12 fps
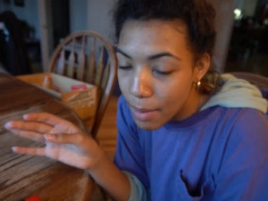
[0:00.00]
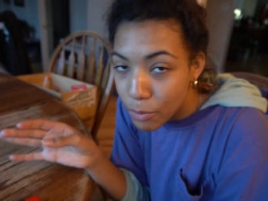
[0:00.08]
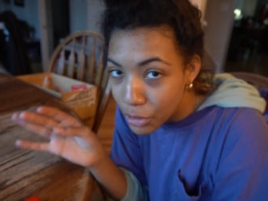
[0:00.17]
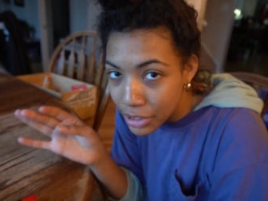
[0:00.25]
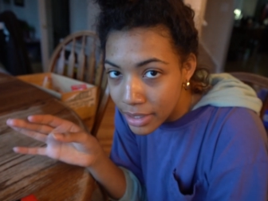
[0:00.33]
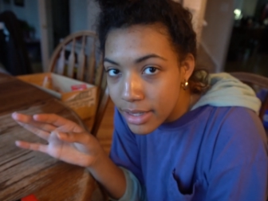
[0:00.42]
I'm
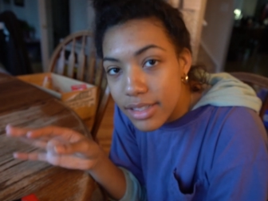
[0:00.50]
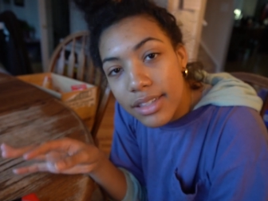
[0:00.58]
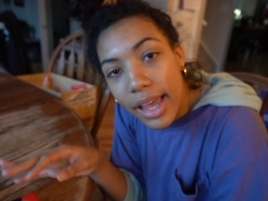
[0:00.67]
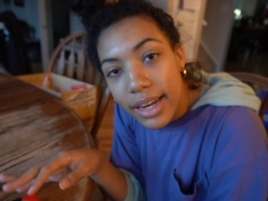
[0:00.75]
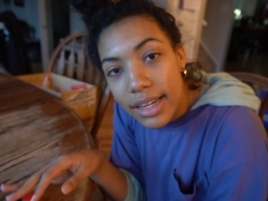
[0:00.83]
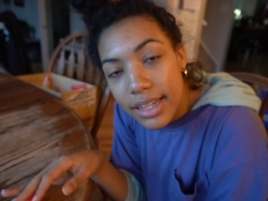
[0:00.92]
really
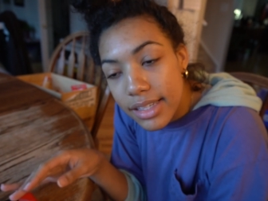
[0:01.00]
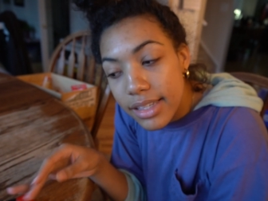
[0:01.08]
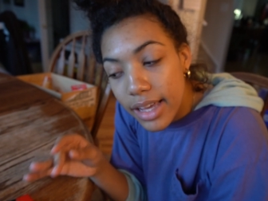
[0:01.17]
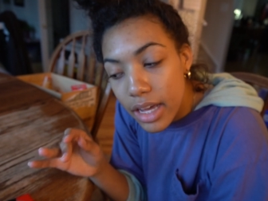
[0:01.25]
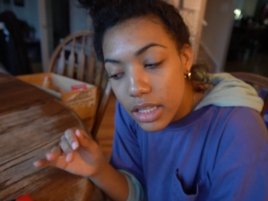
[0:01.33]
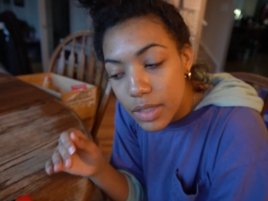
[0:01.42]
excited to
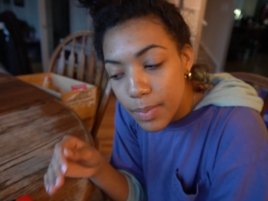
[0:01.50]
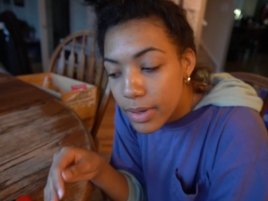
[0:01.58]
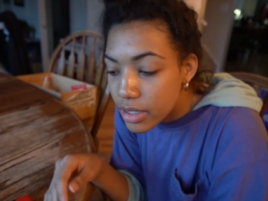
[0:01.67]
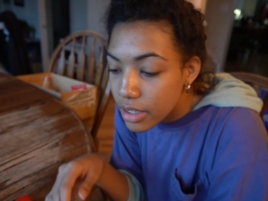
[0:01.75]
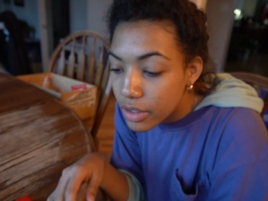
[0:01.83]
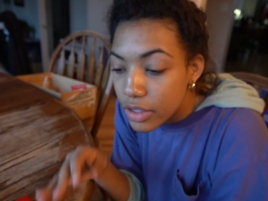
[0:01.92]
see how this
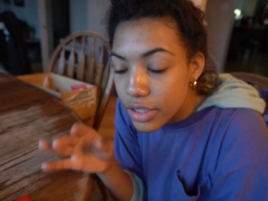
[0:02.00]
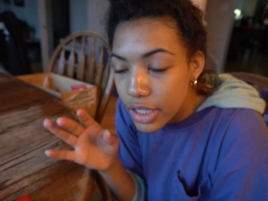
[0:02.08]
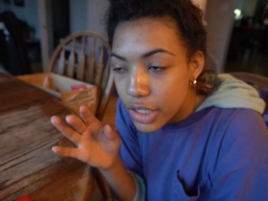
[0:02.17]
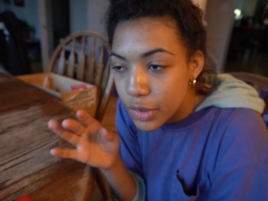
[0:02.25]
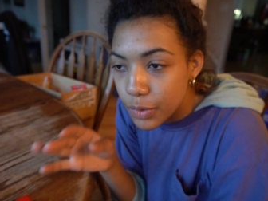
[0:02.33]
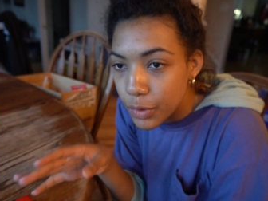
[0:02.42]
painting looks in
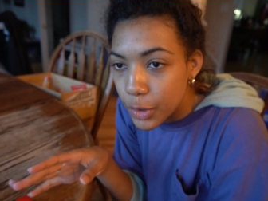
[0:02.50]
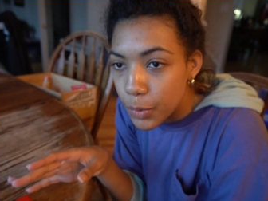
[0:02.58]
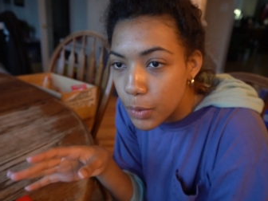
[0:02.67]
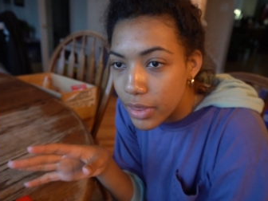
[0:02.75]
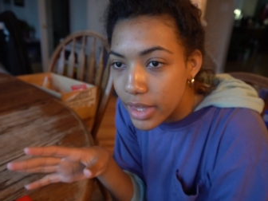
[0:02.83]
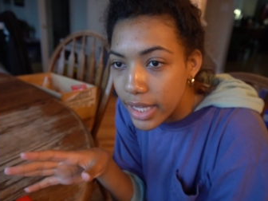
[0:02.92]
his
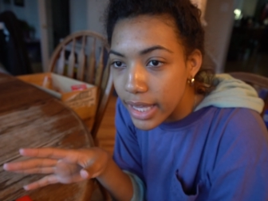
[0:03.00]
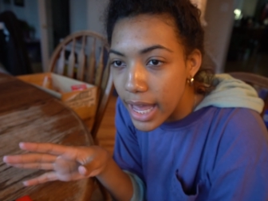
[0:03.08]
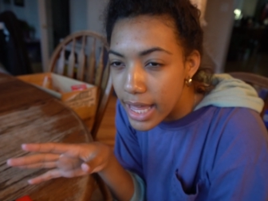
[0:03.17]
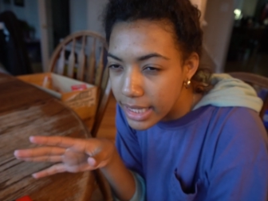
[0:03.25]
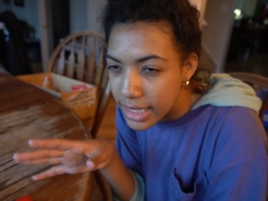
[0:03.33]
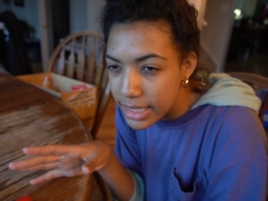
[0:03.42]
room with like
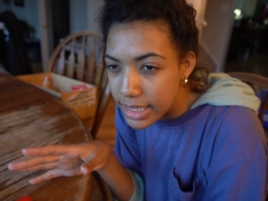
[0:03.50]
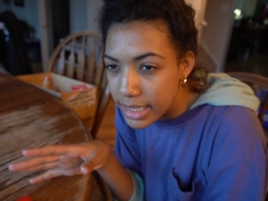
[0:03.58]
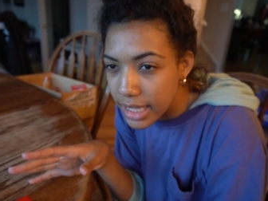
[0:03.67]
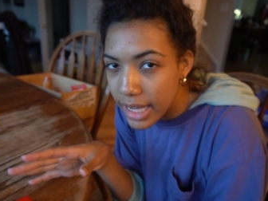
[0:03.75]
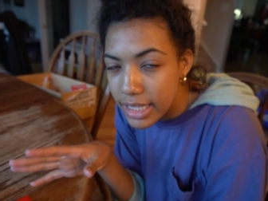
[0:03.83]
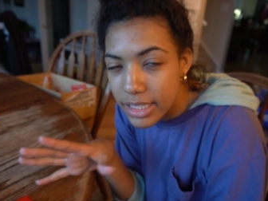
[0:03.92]
LED
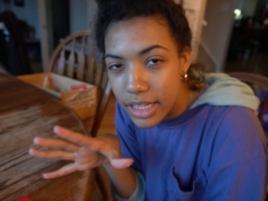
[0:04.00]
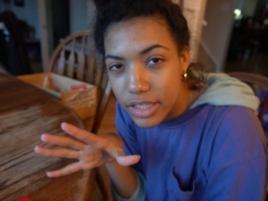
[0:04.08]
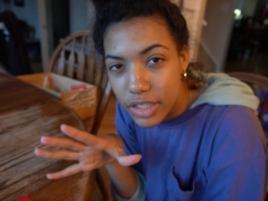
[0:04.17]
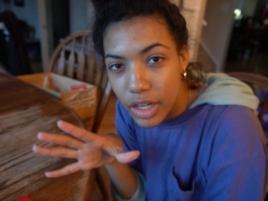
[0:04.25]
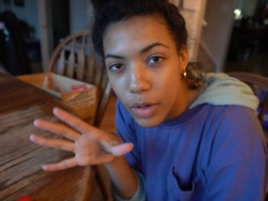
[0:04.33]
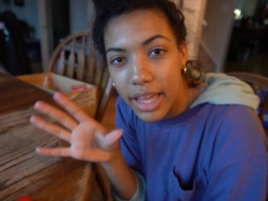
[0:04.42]
lights,
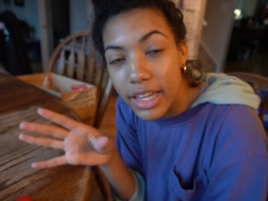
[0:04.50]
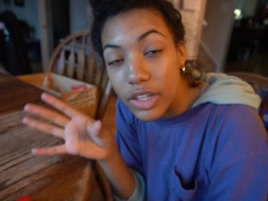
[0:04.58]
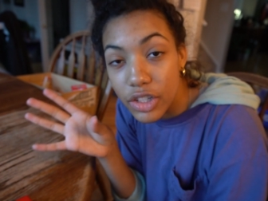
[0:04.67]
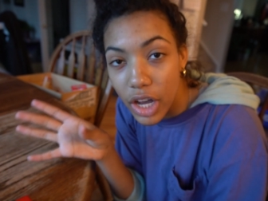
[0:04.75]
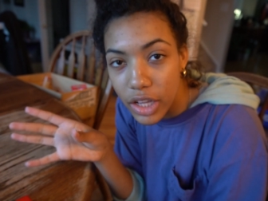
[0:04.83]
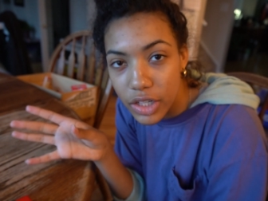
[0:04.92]
because you know
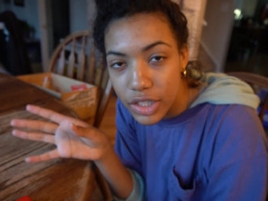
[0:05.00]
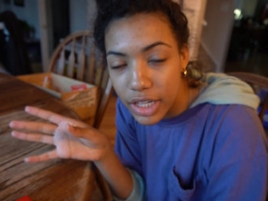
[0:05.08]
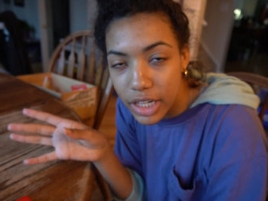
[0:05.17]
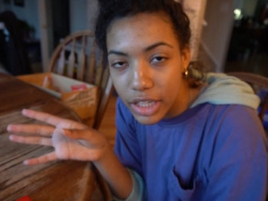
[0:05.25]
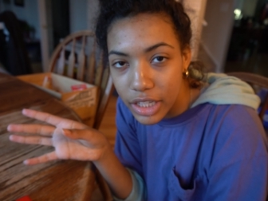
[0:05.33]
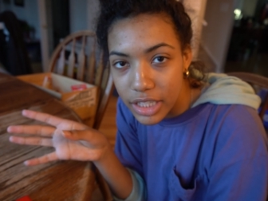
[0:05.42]
each color is
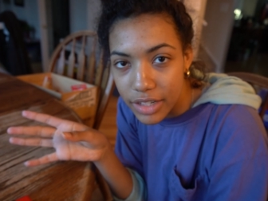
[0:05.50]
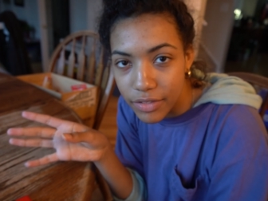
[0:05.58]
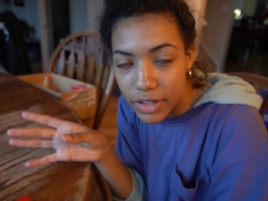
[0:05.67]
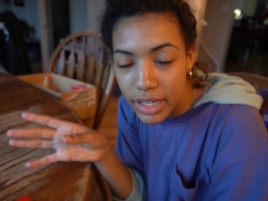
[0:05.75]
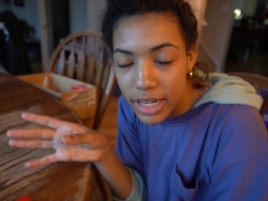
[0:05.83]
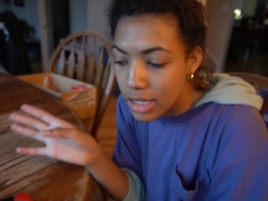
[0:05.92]
gonna look
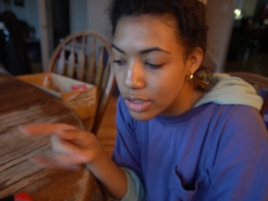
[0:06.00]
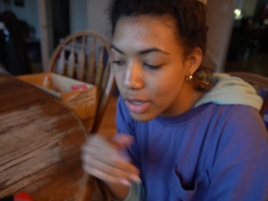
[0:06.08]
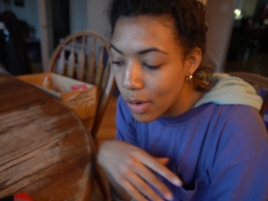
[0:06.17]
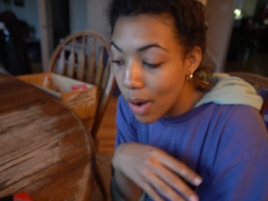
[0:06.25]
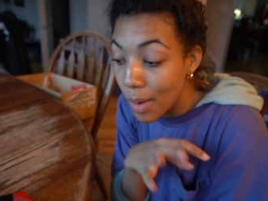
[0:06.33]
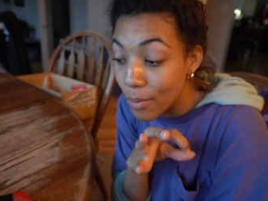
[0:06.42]
different,
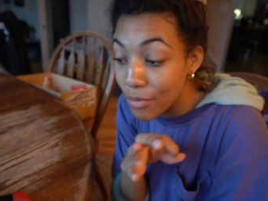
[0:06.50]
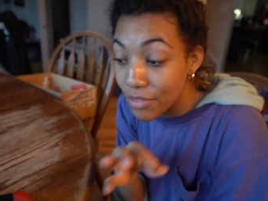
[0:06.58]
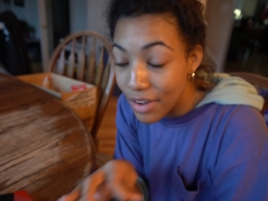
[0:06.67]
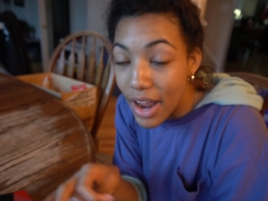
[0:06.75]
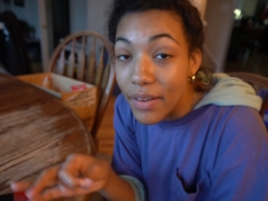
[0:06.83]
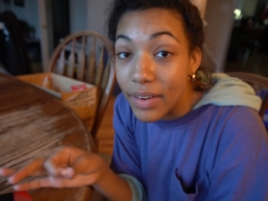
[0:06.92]
so I'm
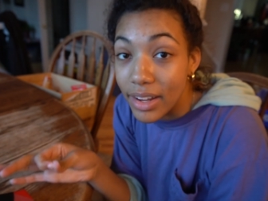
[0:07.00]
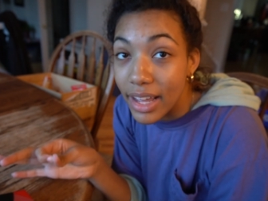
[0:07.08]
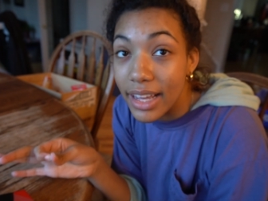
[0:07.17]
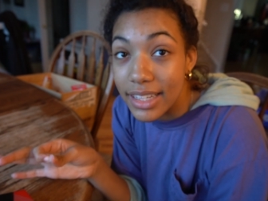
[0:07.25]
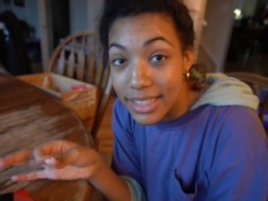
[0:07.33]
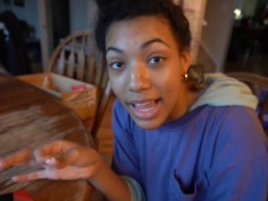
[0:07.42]
very
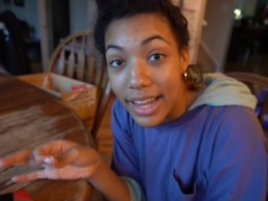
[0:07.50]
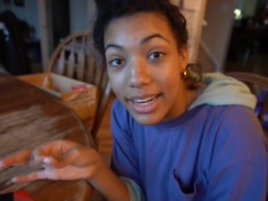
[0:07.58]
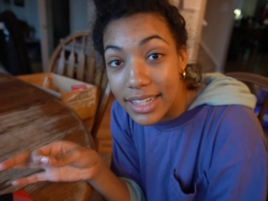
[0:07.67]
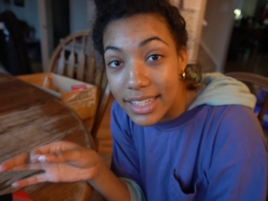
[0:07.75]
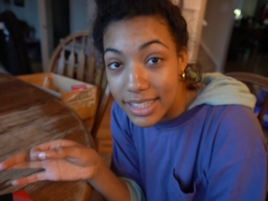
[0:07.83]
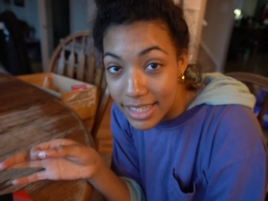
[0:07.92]

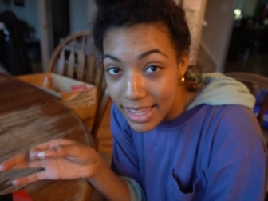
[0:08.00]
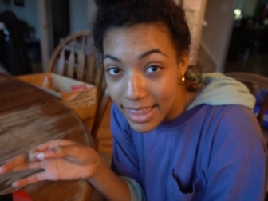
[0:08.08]
excited to see